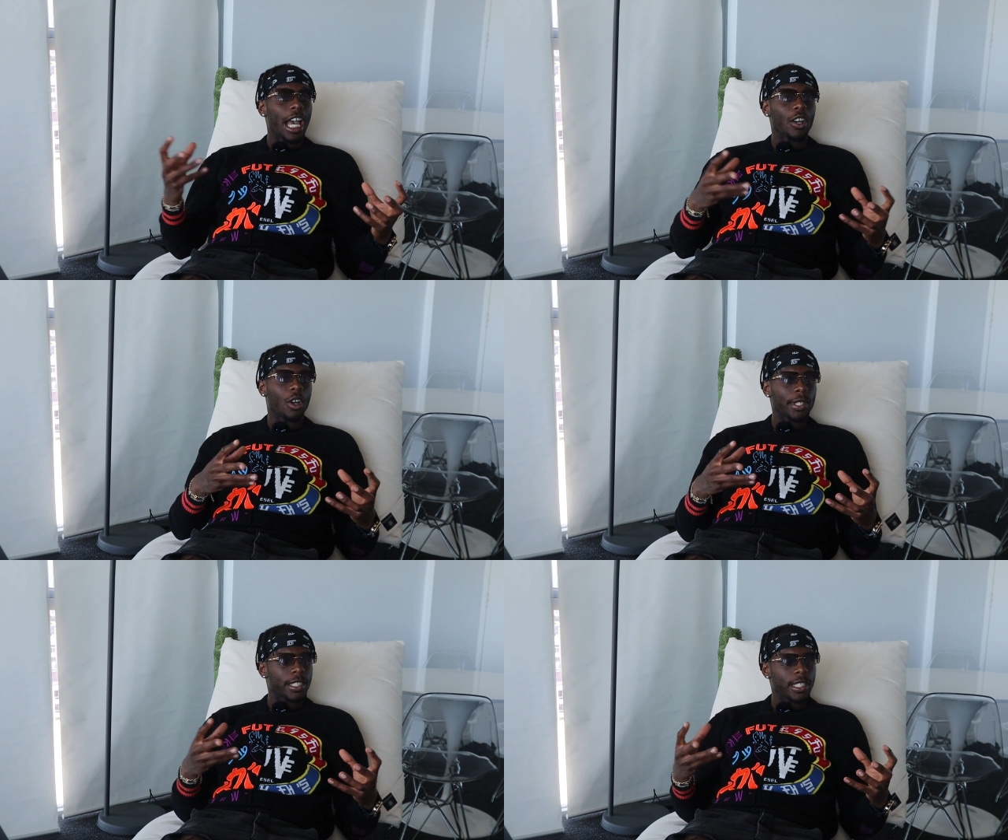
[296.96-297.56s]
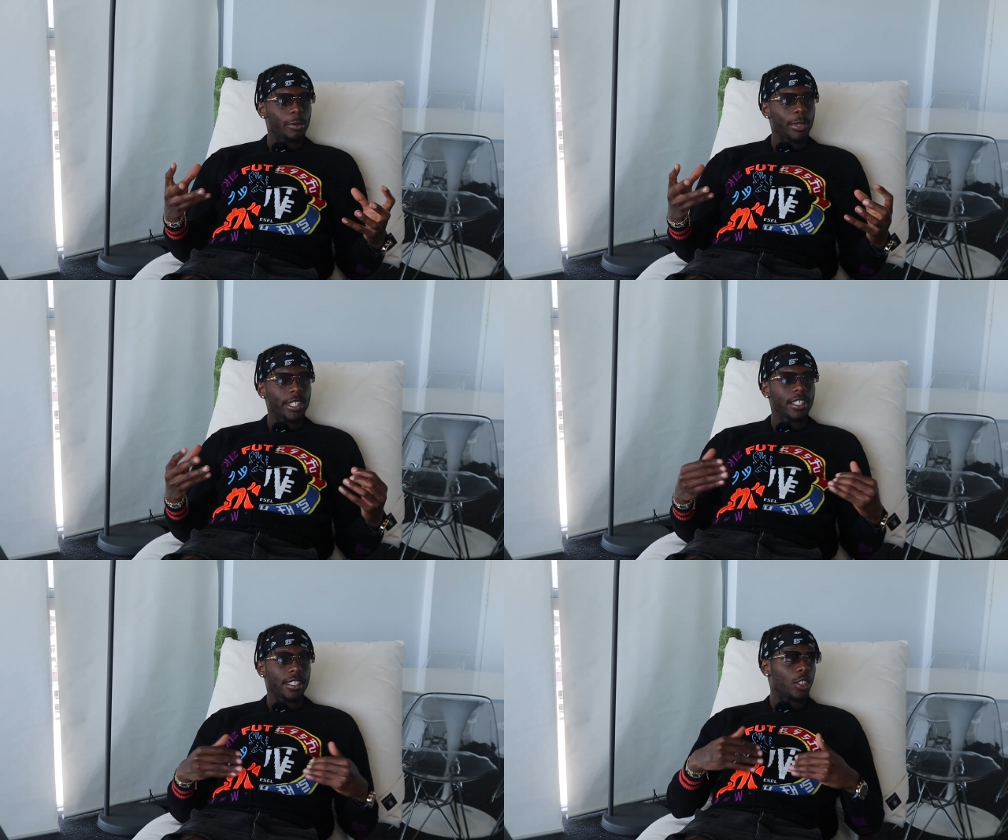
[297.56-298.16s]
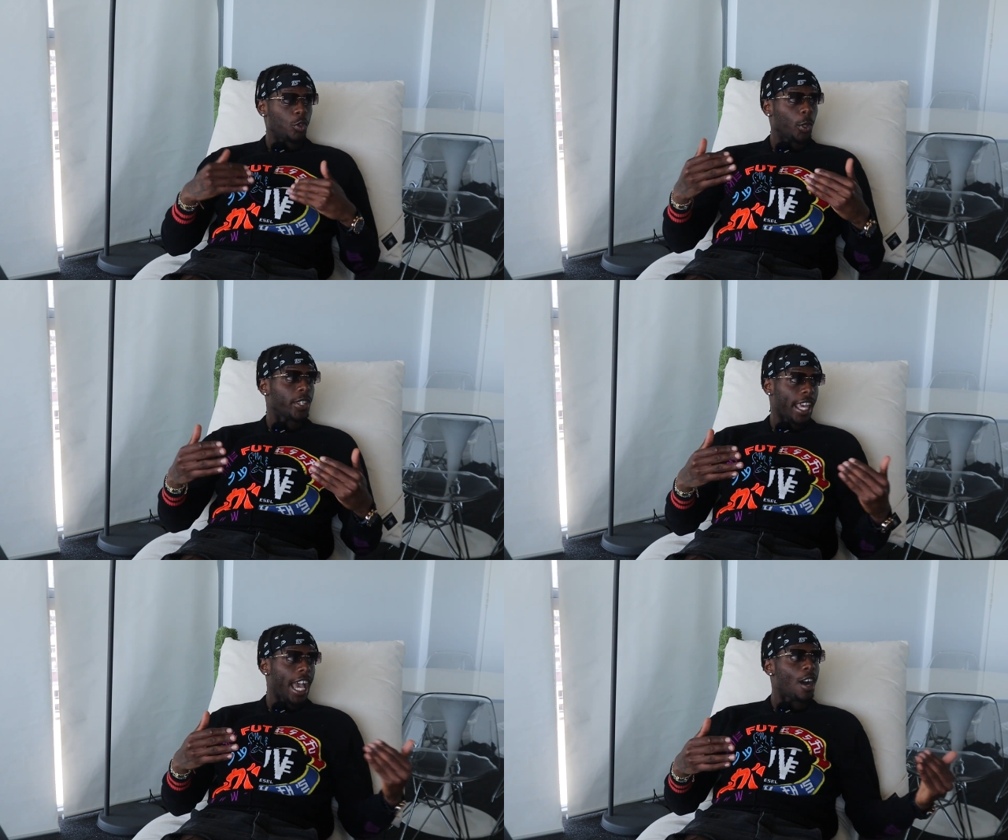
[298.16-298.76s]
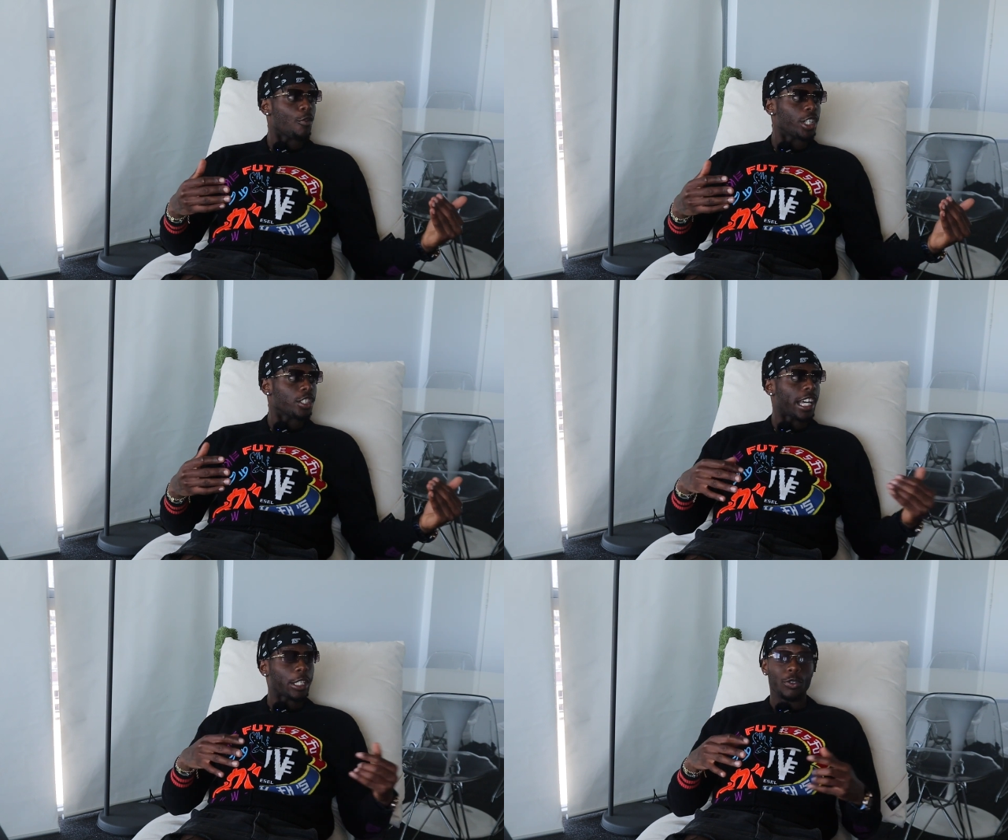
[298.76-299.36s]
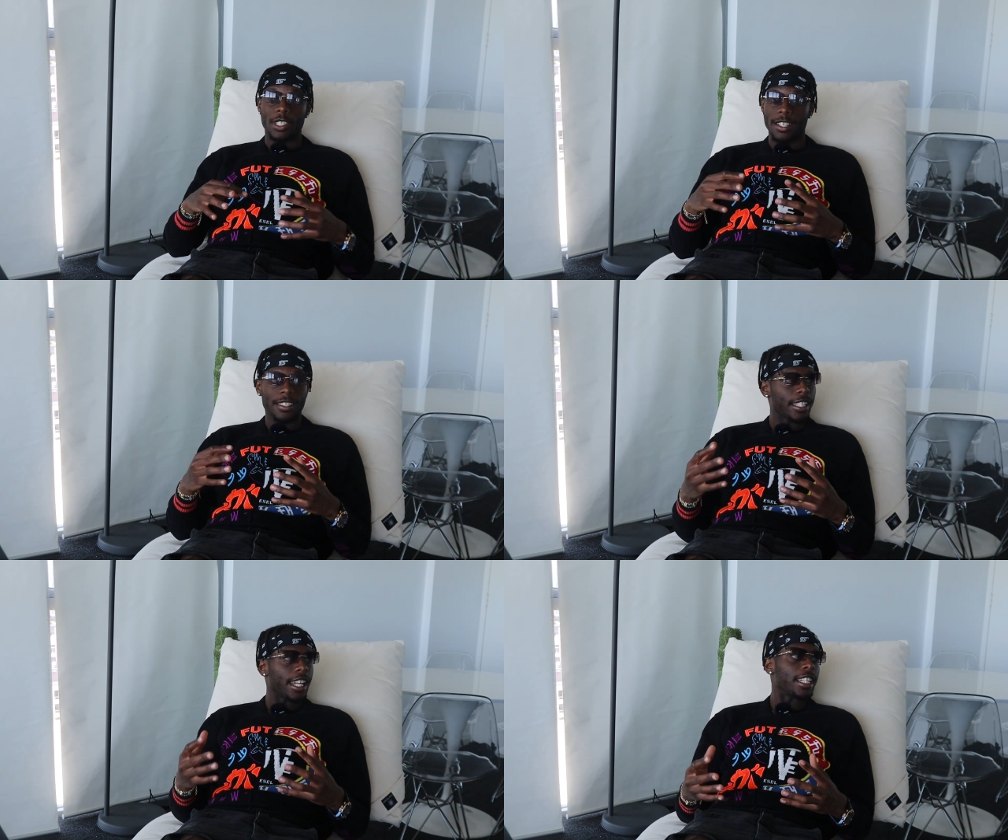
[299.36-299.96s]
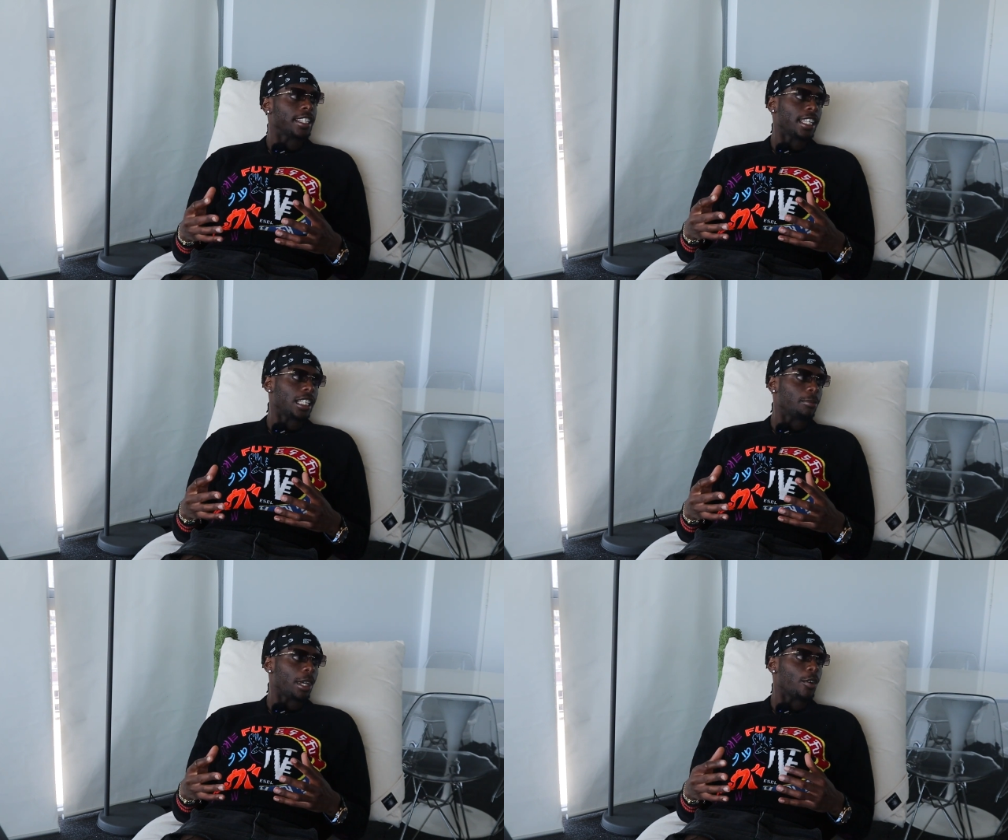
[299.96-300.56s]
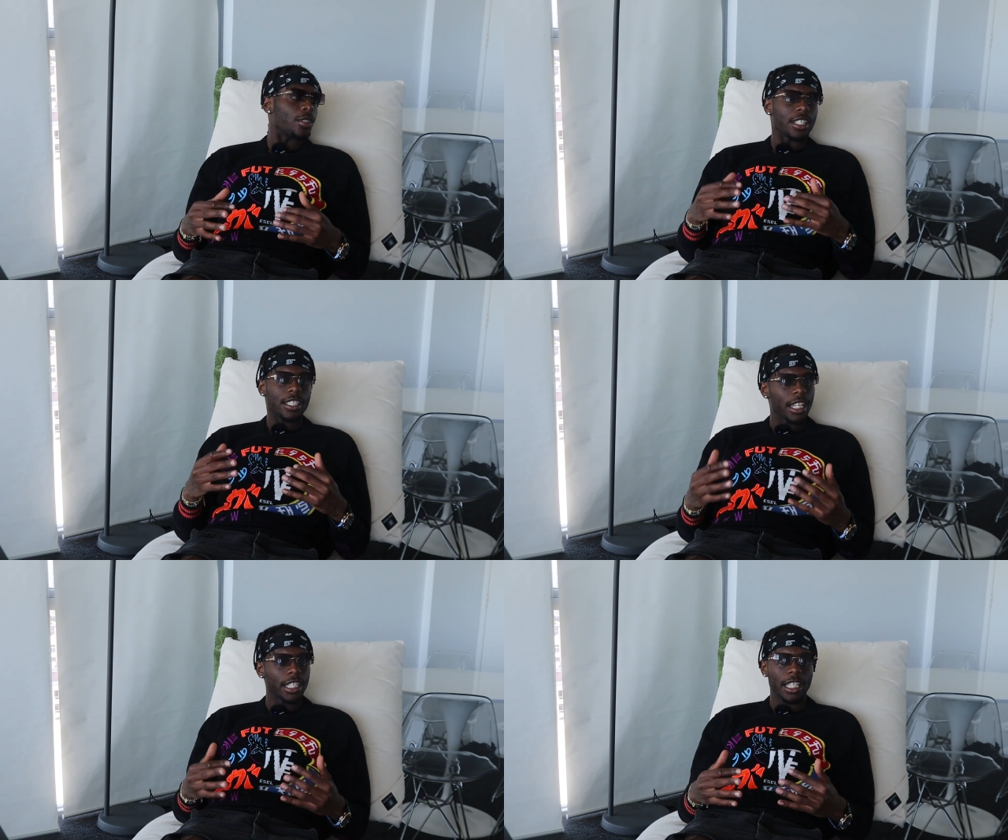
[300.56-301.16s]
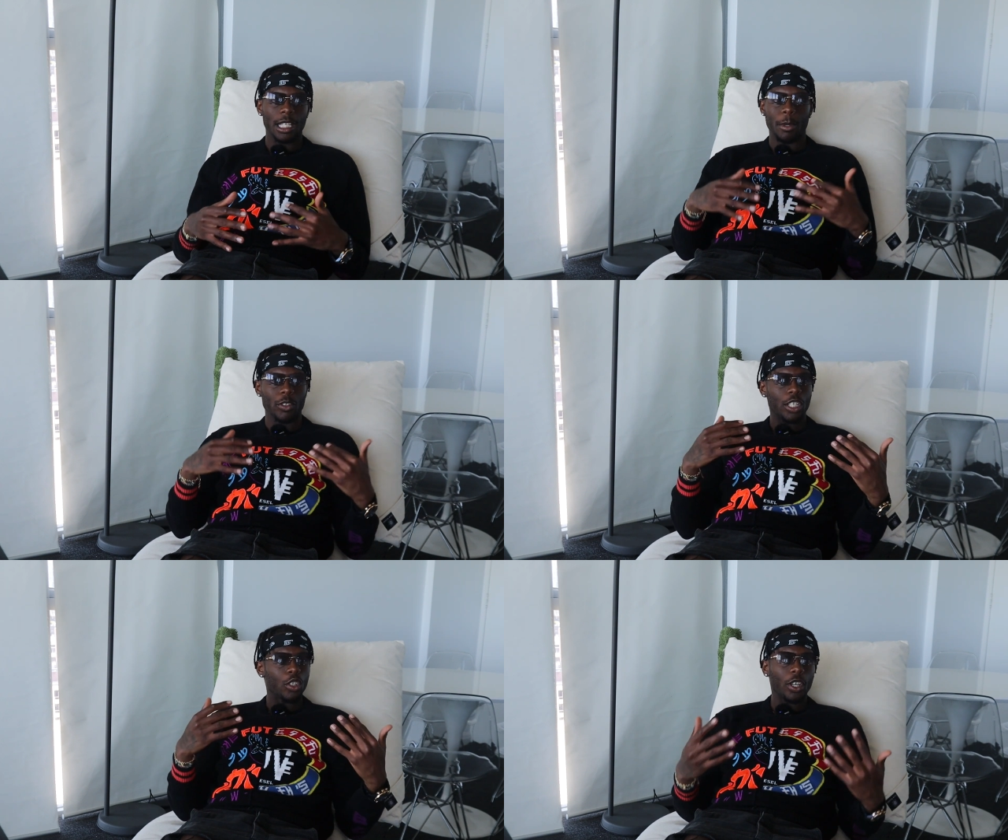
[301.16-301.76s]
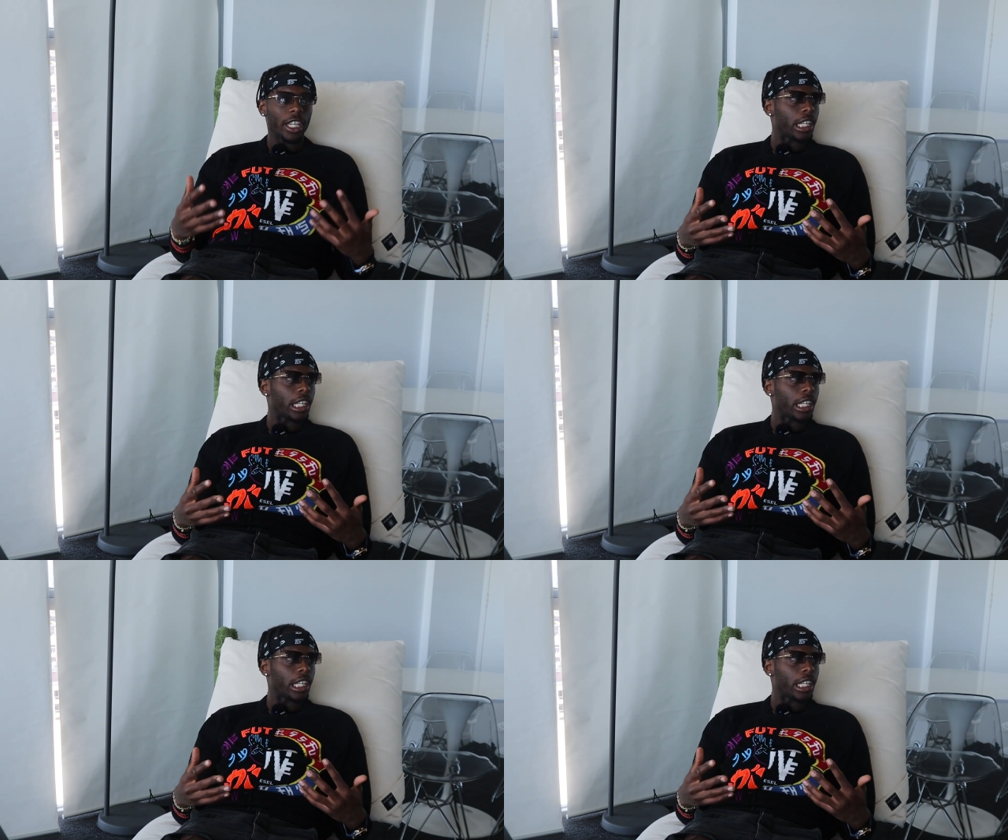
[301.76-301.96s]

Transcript: now going into the business and doing the outreach, like you say, sending the emails and not